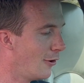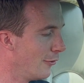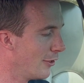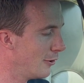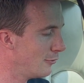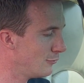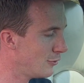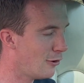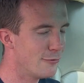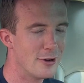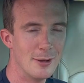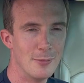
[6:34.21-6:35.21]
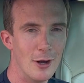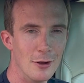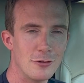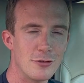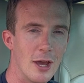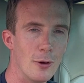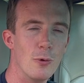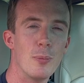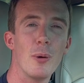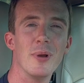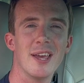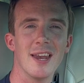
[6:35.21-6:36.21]
although not very much. So we're
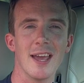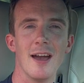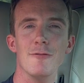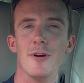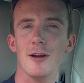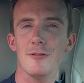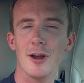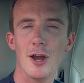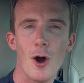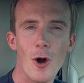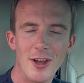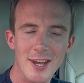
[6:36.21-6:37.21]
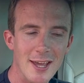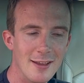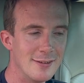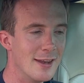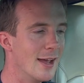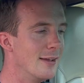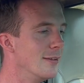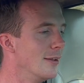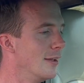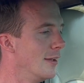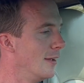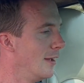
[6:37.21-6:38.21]
probably going to get very, very hot in here today.
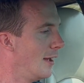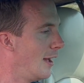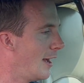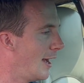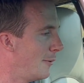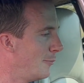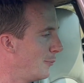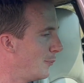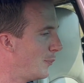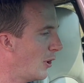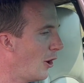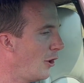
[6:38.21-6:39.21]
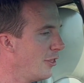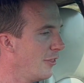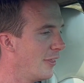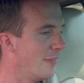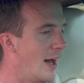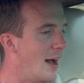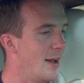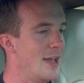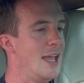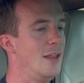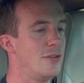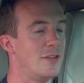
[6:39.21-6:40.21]
But other than that,
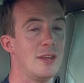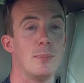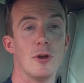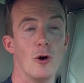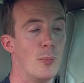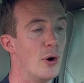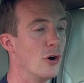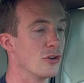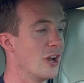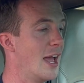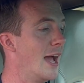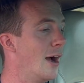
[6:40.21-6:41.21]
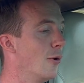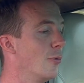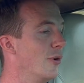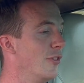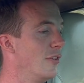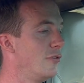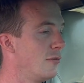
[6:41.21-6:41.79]
it's a typical Porsche layout with its